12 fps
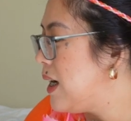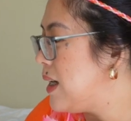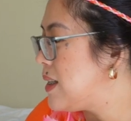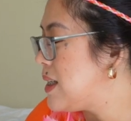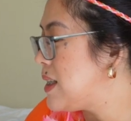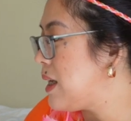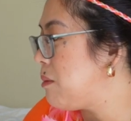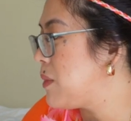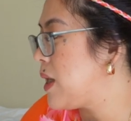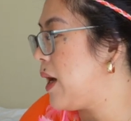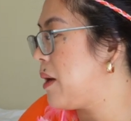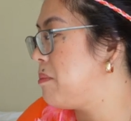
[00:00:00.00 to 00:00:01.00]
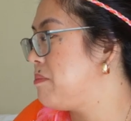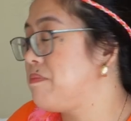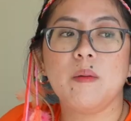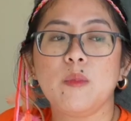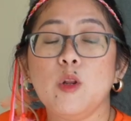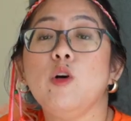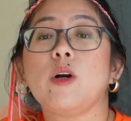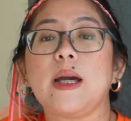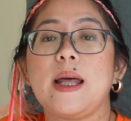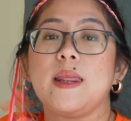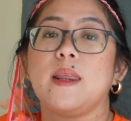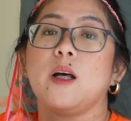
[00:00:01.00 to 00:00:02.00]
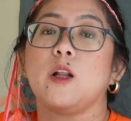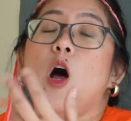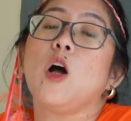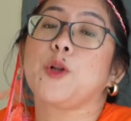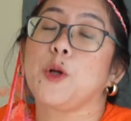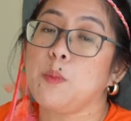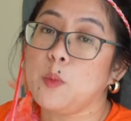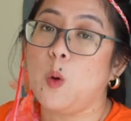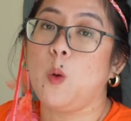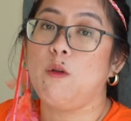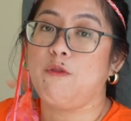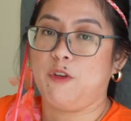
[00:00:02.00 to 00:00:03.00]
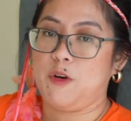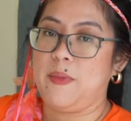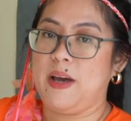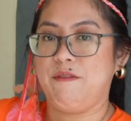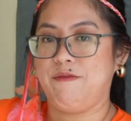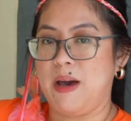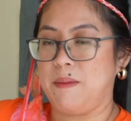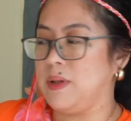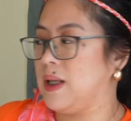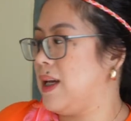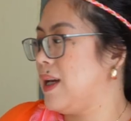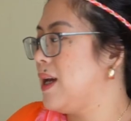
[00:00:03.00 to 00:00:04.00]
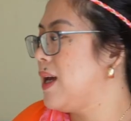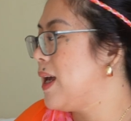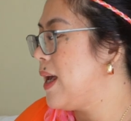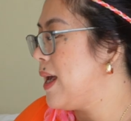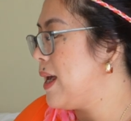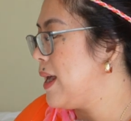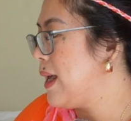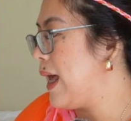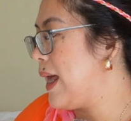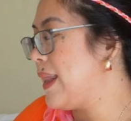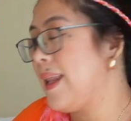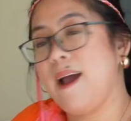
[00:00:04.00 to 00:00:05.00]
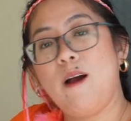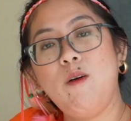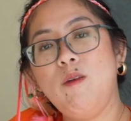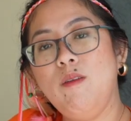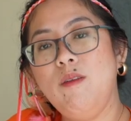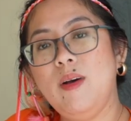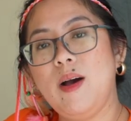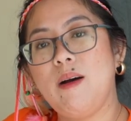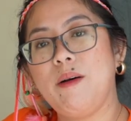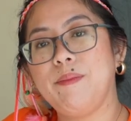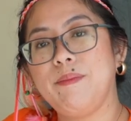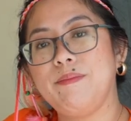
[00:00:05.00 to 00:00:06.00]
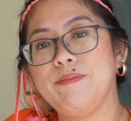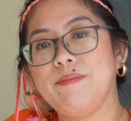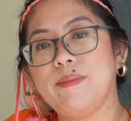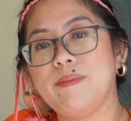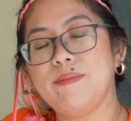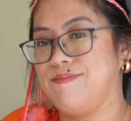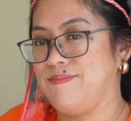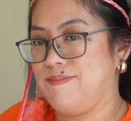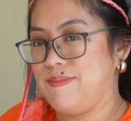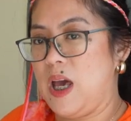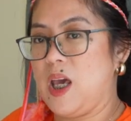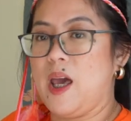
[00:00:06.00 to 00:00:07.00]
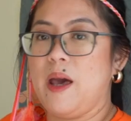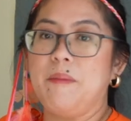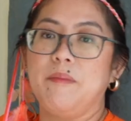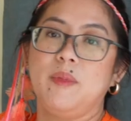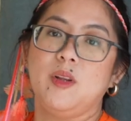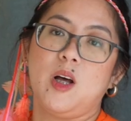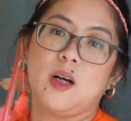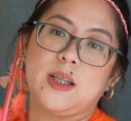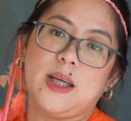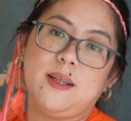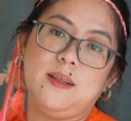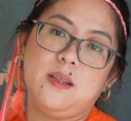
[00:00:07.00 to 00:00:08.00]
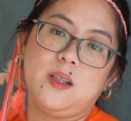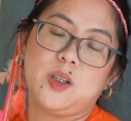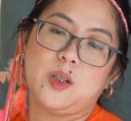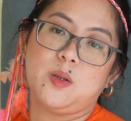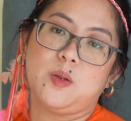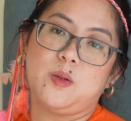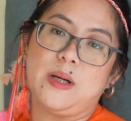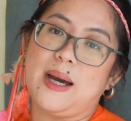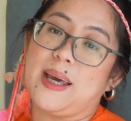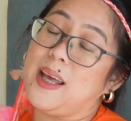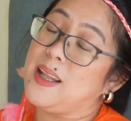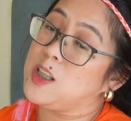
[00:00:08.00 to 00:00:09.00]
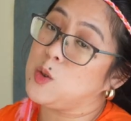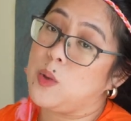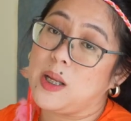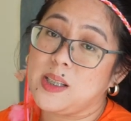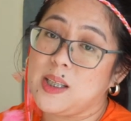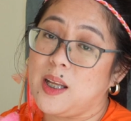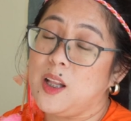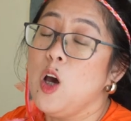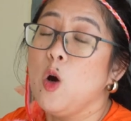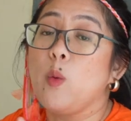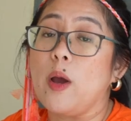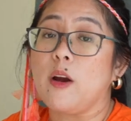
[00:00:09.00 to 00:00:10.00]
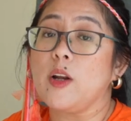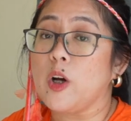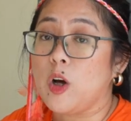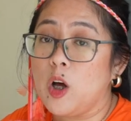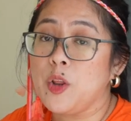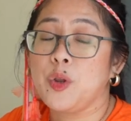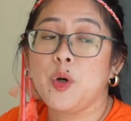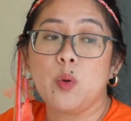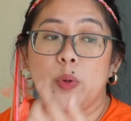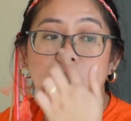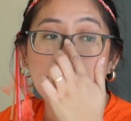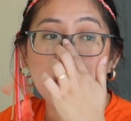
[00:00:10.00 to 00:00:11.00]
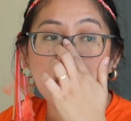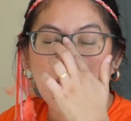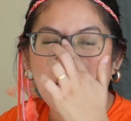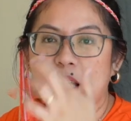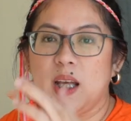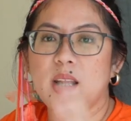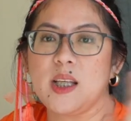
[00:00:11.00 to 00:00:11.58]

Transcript: At the same time, look at the long term goal for my family. And now, um, I am logged in. So, again, as what I said, we are in a condo, we're just checked in.